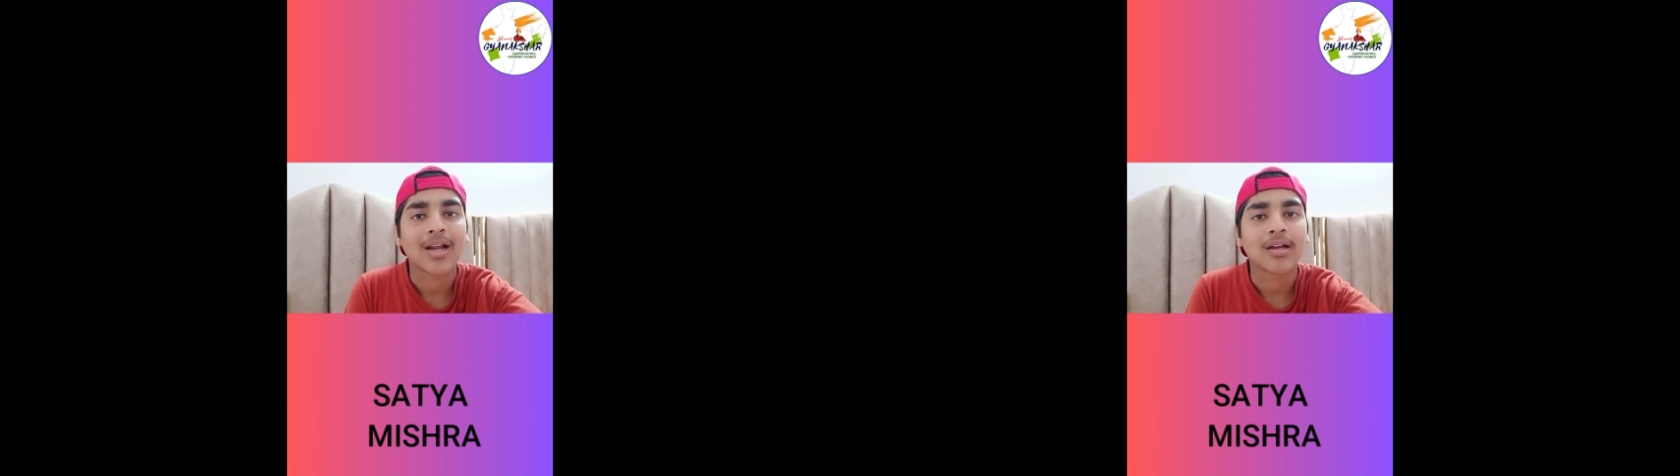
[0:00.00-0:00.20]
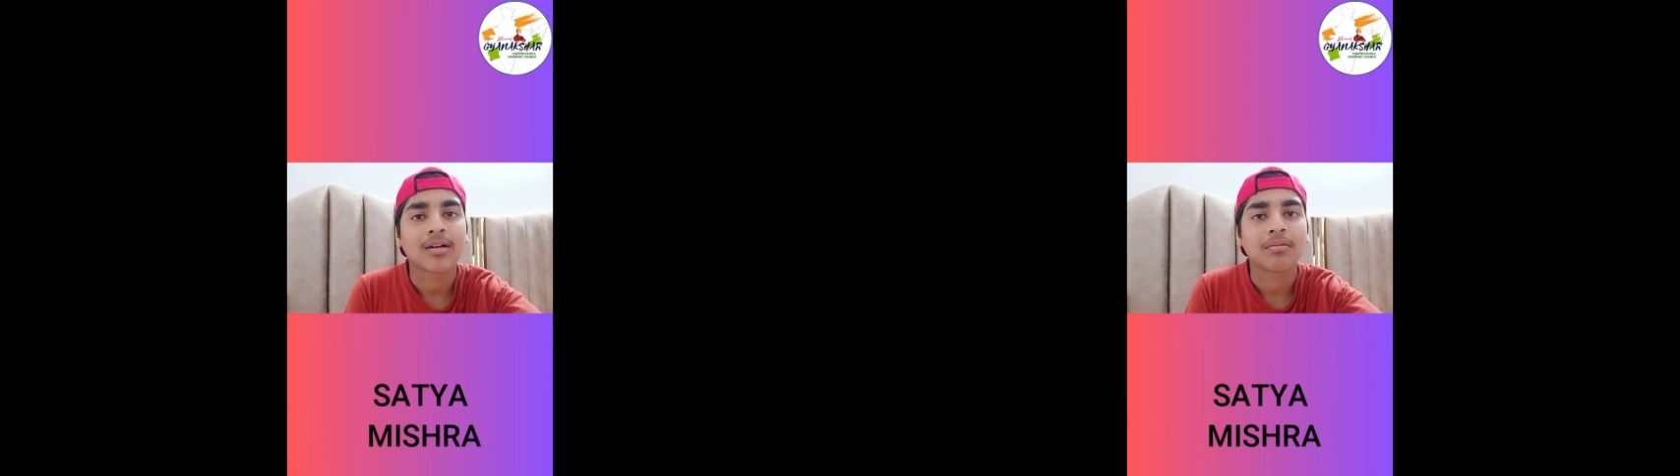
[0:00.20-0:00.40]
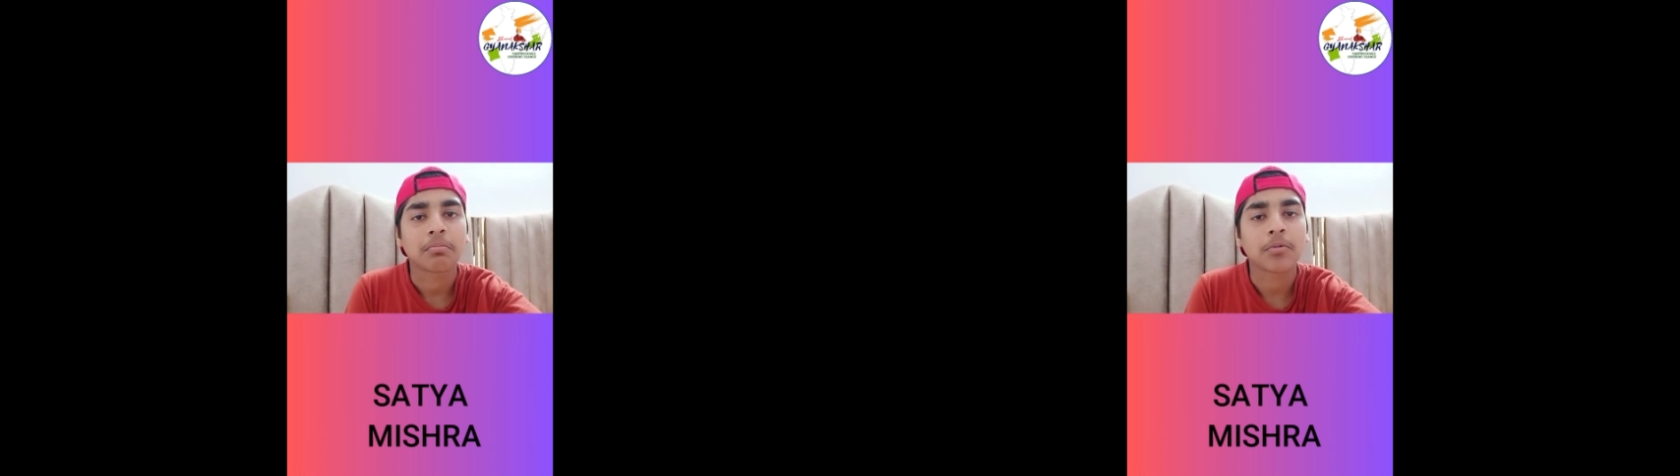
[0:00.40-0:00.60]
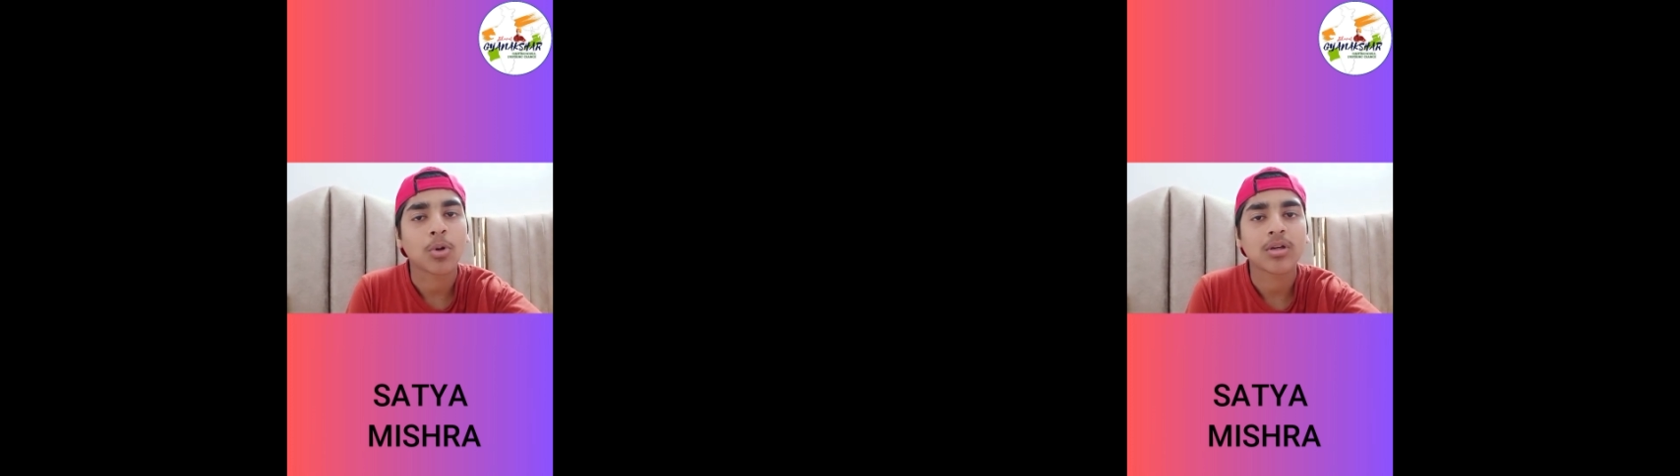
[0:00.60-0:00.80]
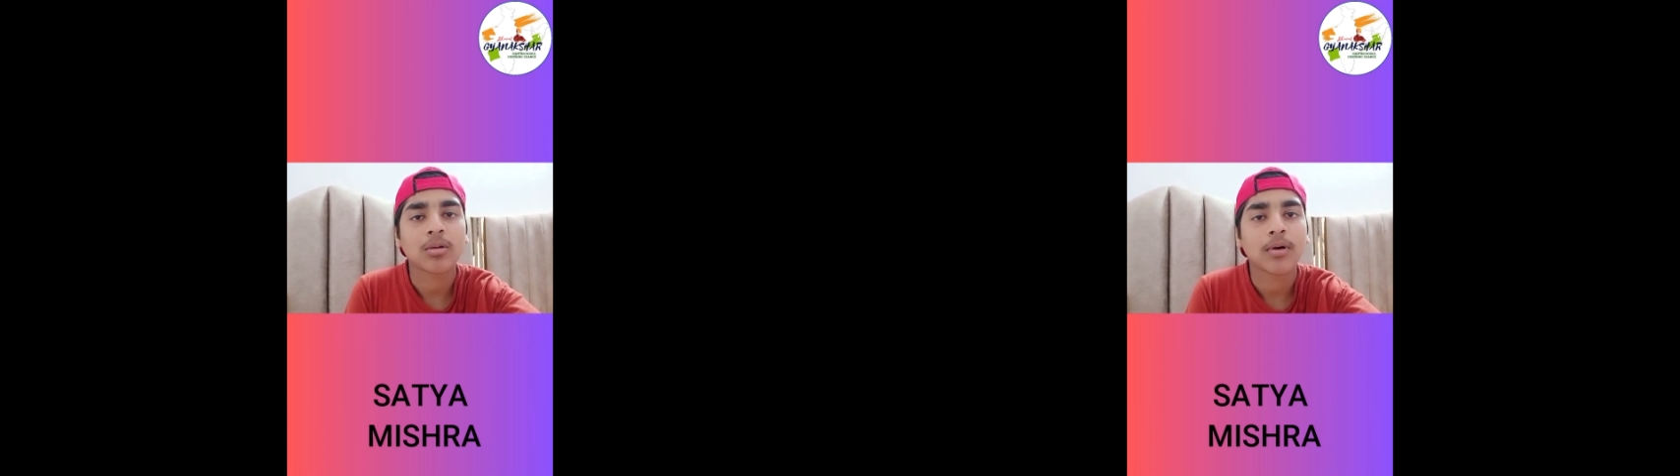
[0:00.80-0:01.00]
And
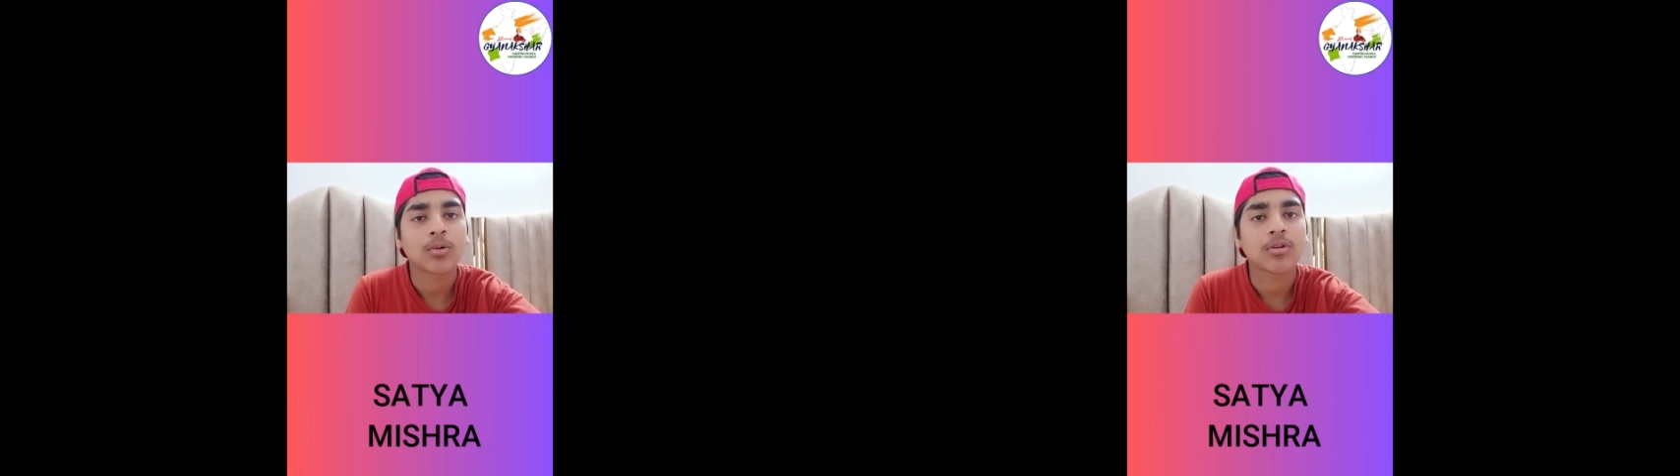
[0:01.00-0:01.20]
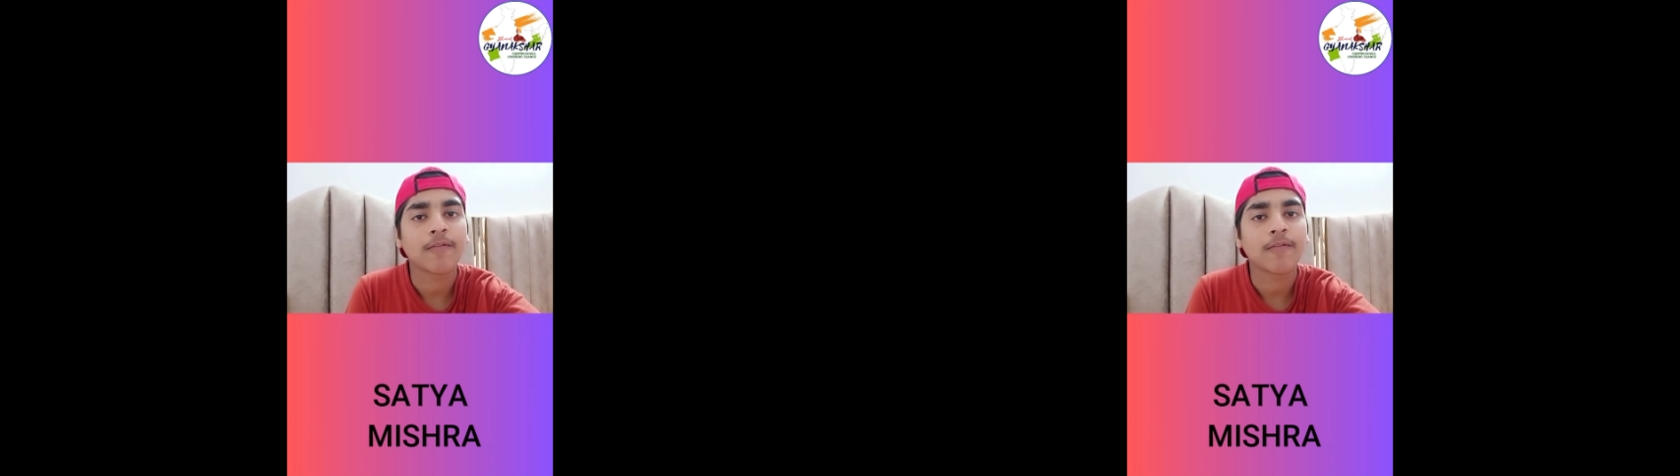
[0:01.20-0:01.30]
talking about